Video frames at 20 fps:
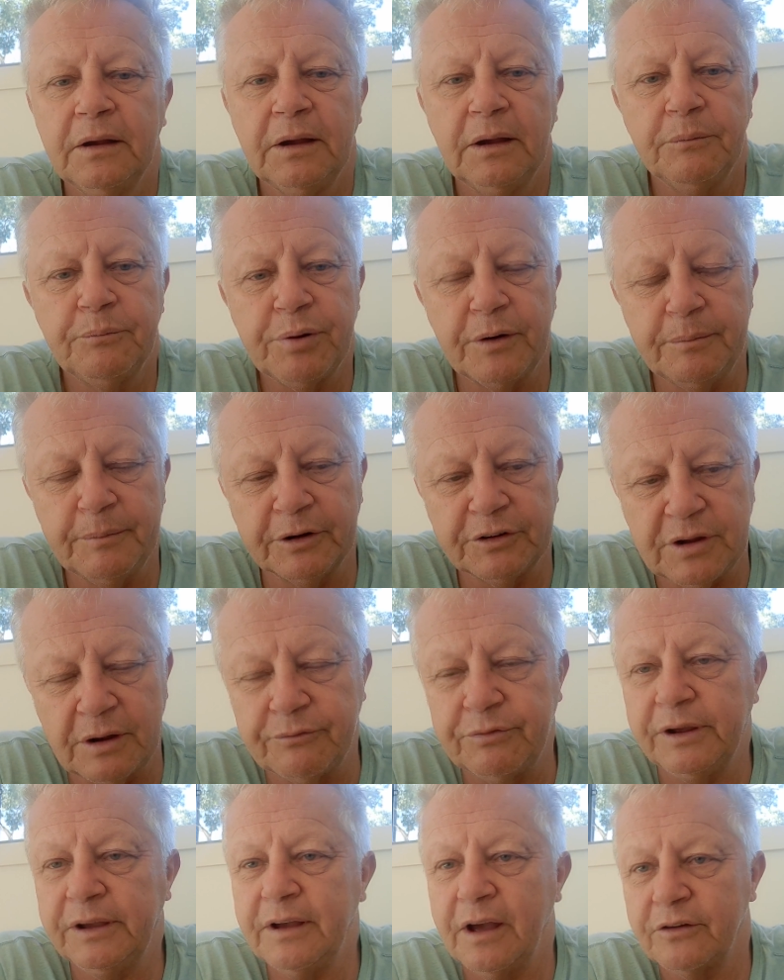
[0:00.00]
In pretty much
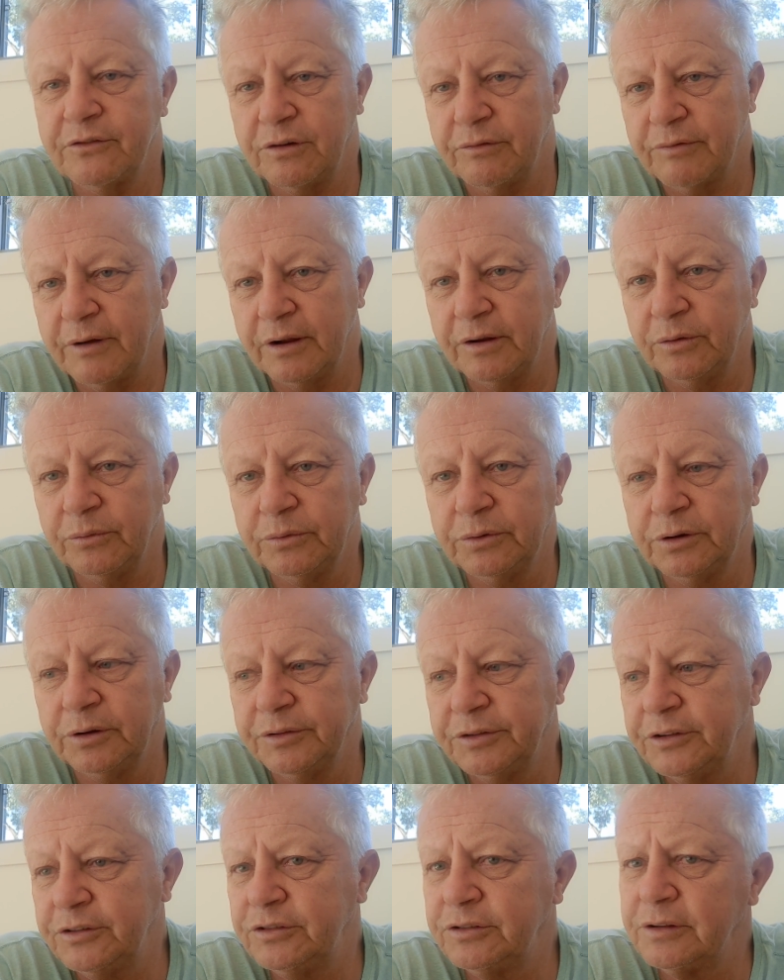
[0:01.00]
every country around the
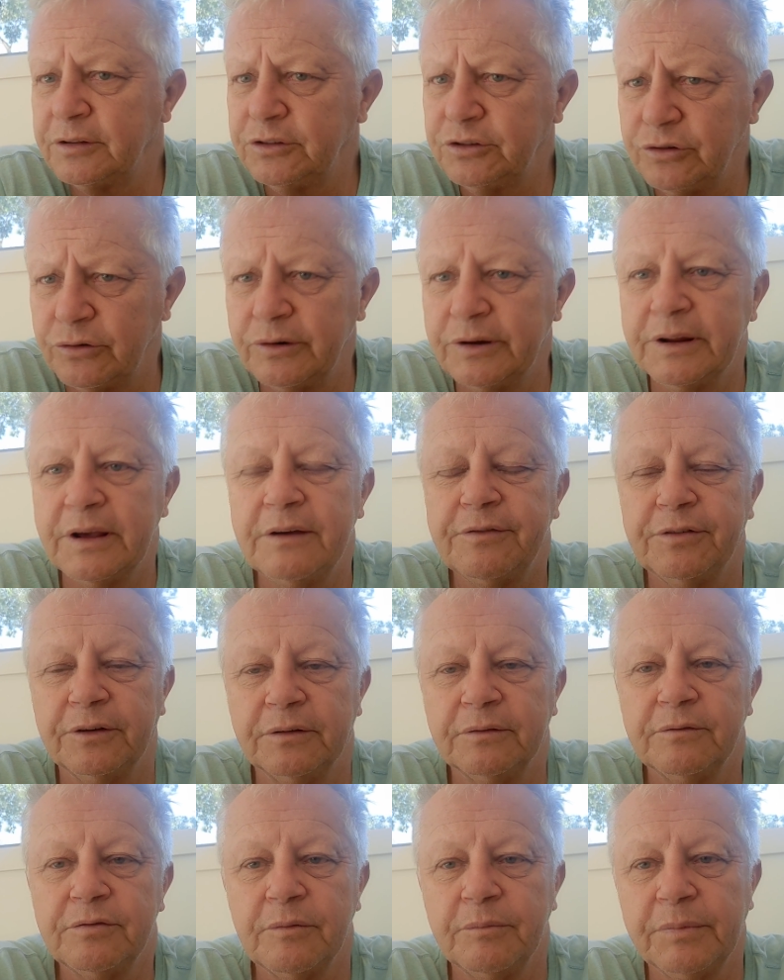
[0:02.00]
world. This is a joint
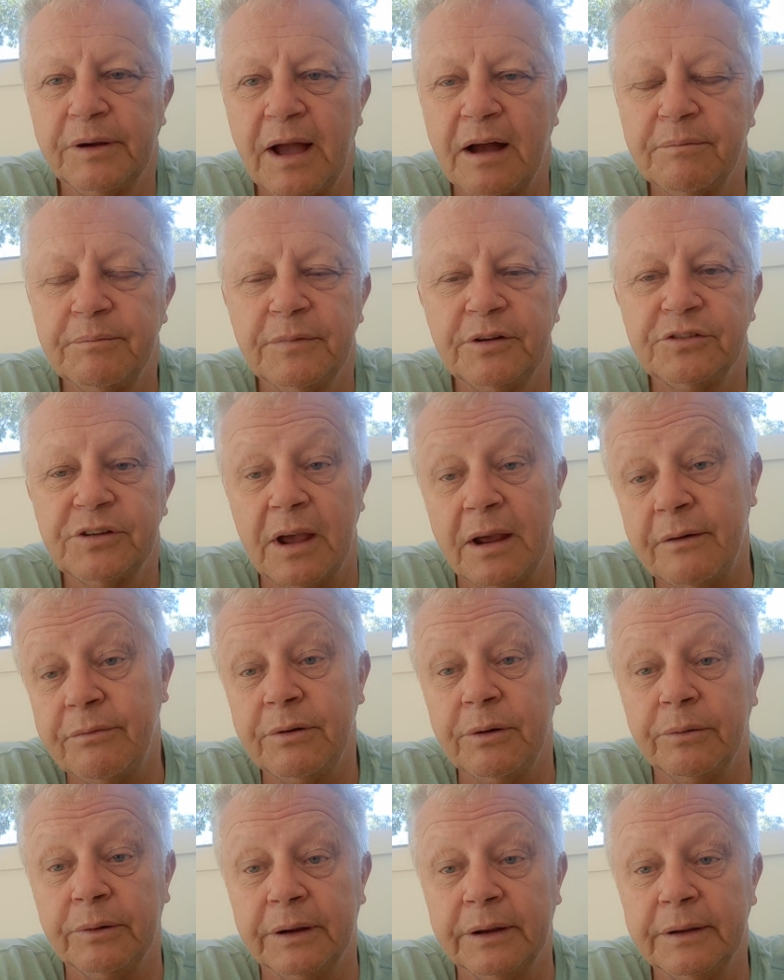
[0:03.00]
effort from governments
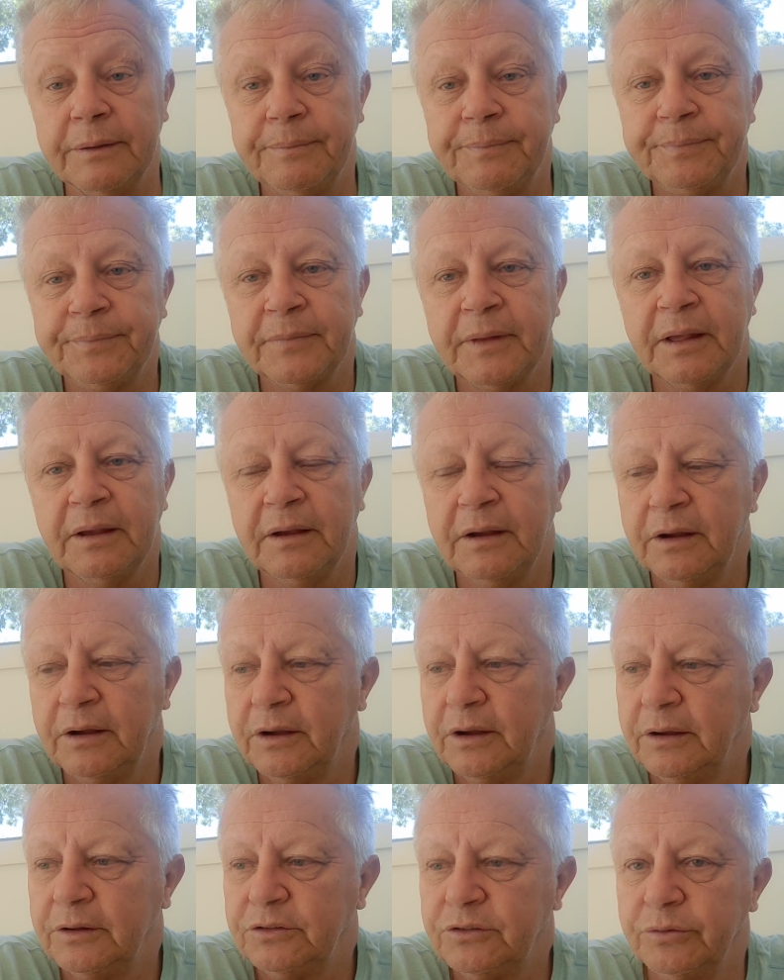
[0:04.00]
everywhere
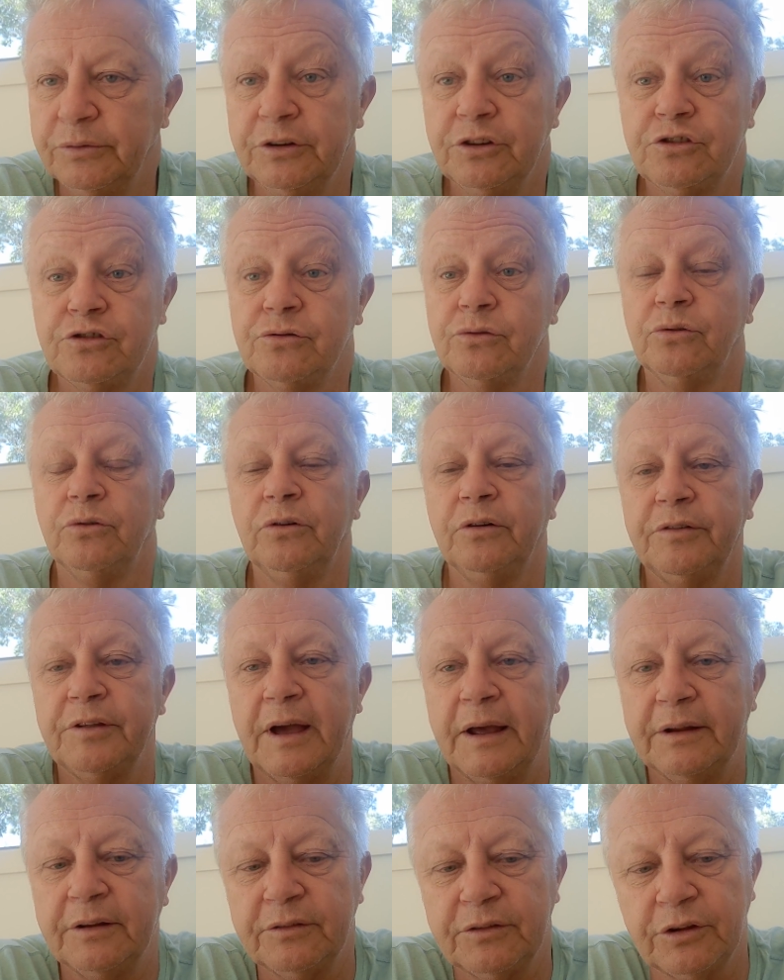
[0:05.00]
to ensure
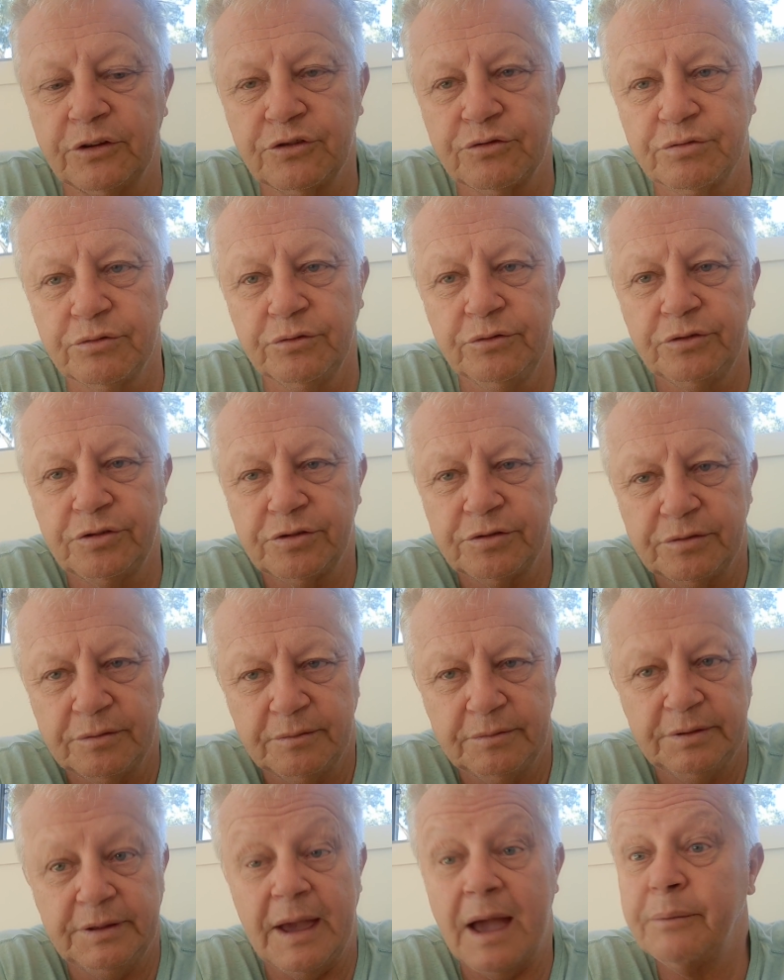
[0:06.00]
that the truth,
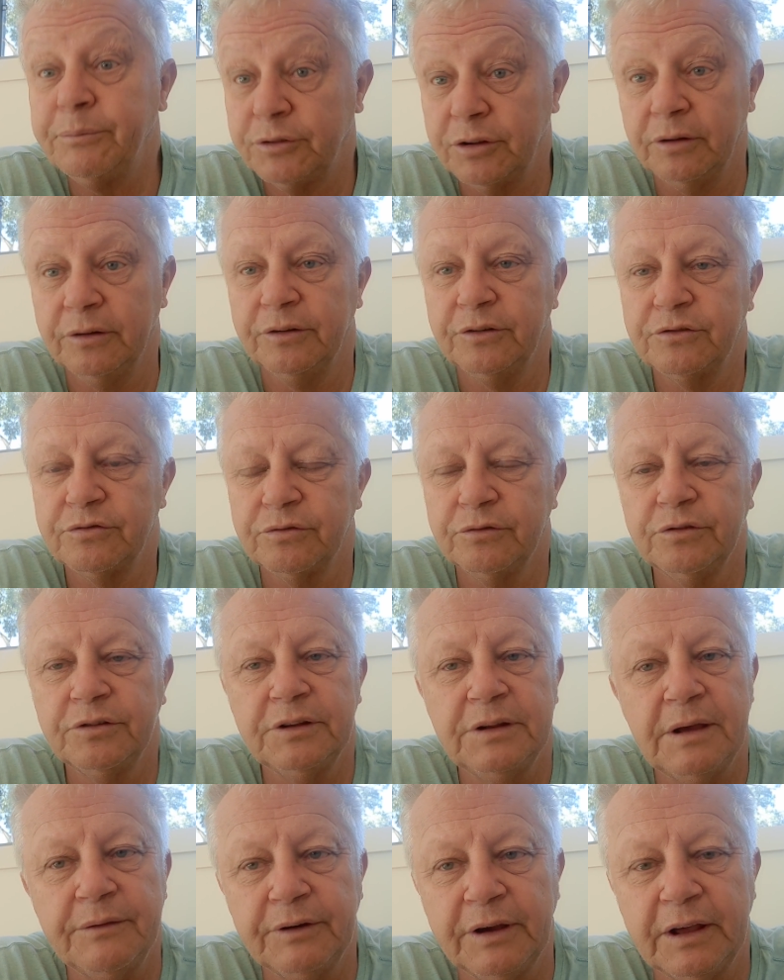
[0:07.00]
the absolute truth,
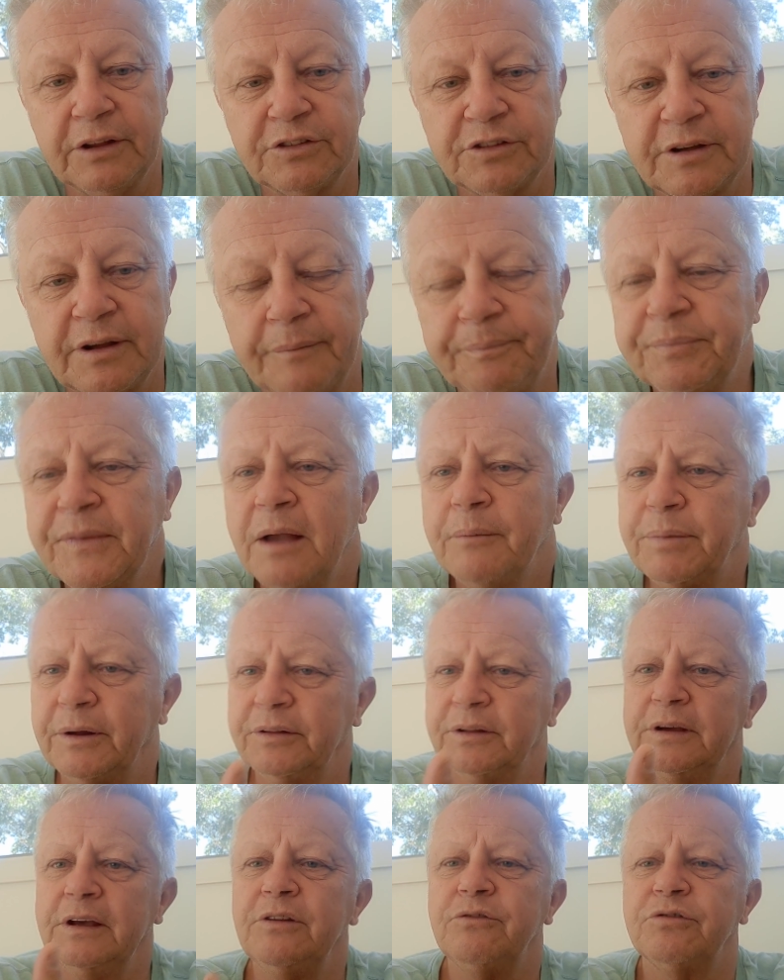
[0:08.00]
never gets out.
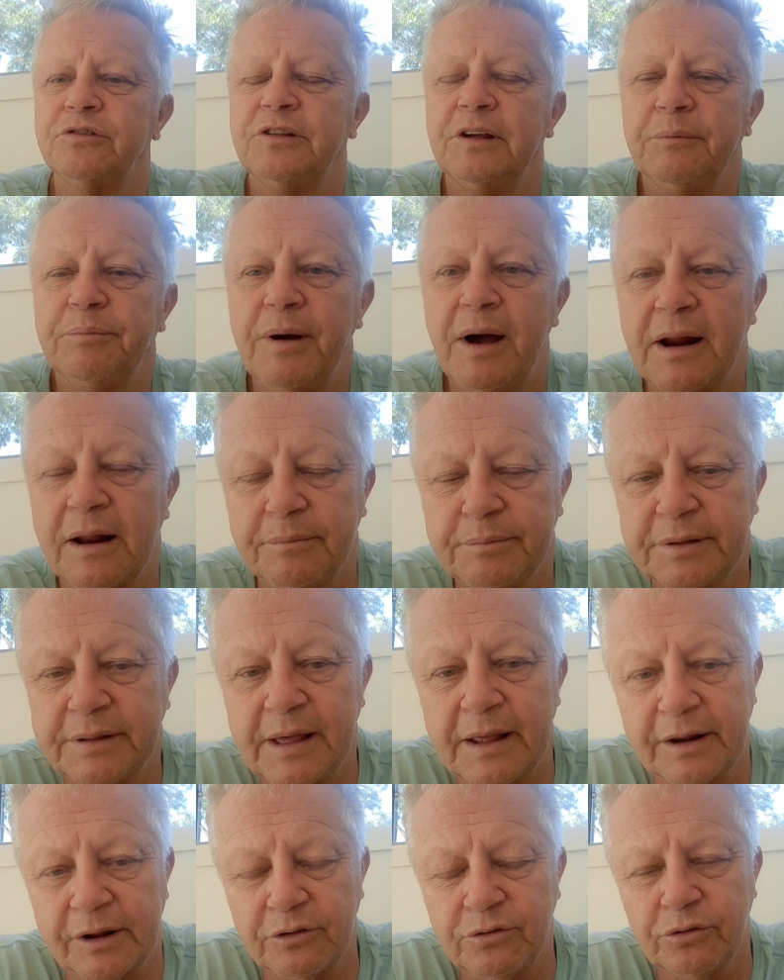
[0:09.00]
But the interesting part of
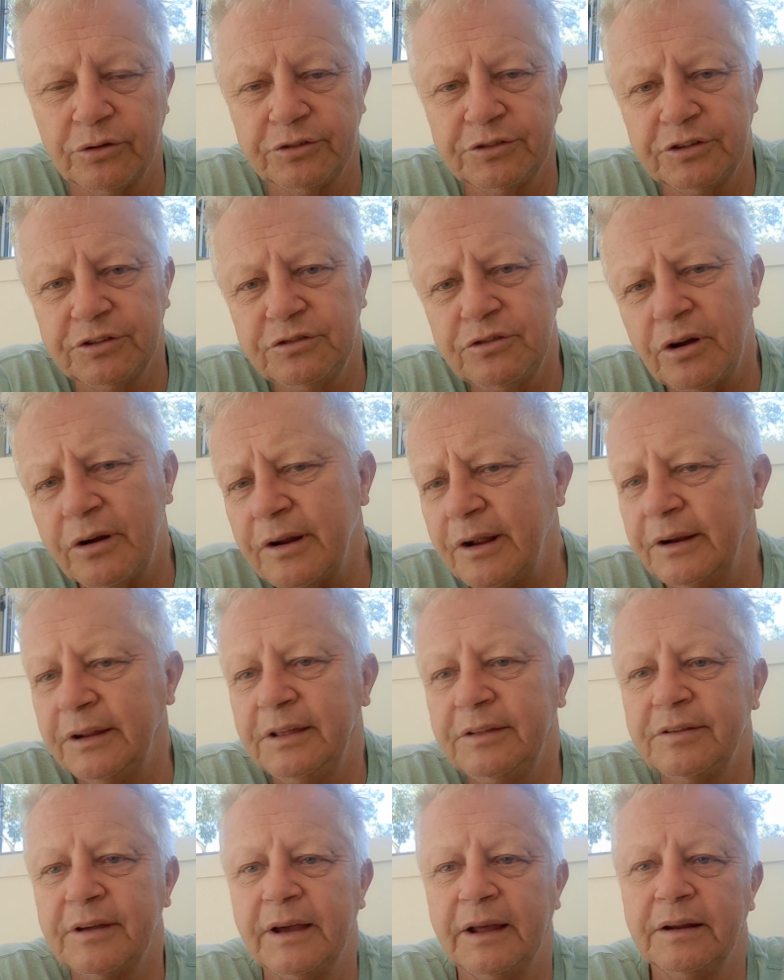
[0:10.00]
that, of course, is not
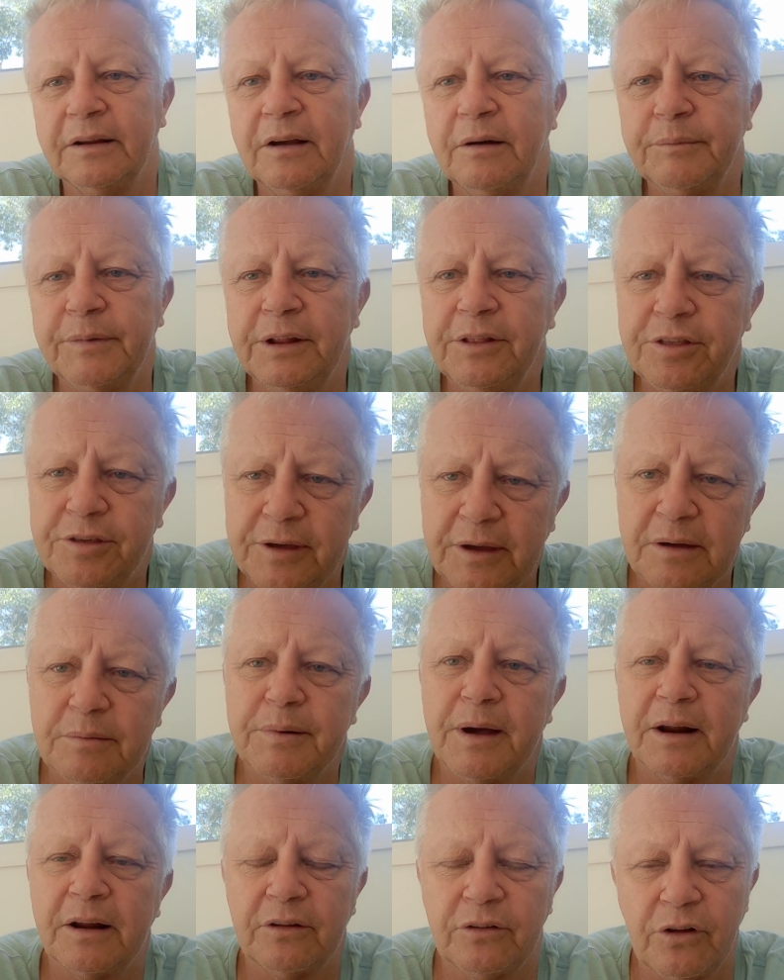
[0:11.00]
only that. I mean, think
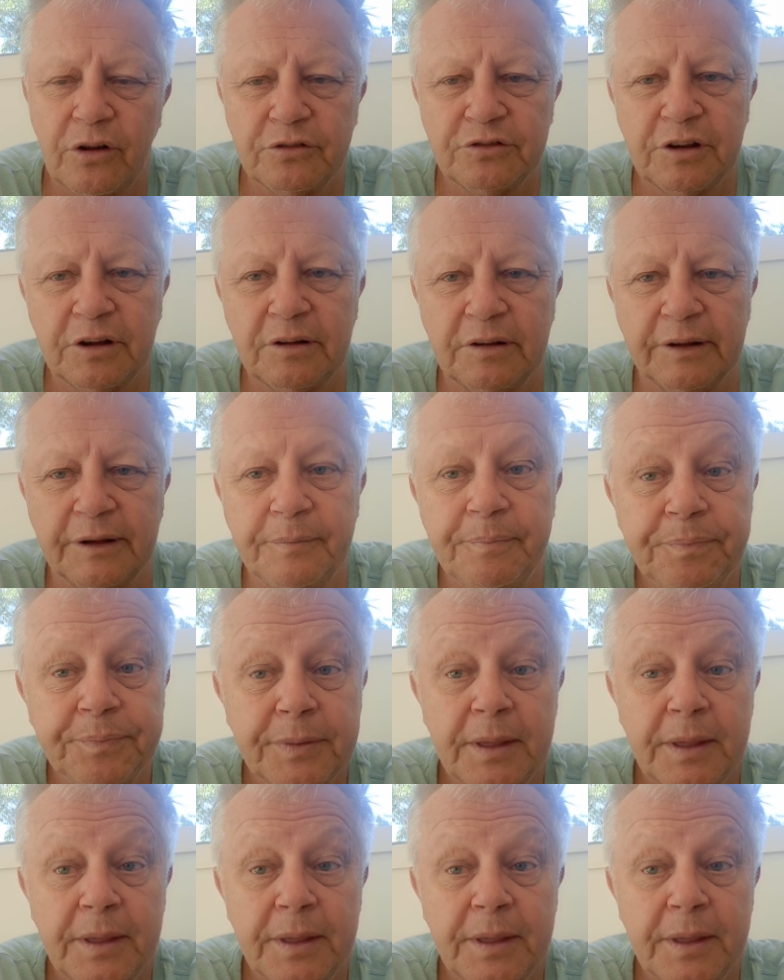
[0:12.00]
about it logically.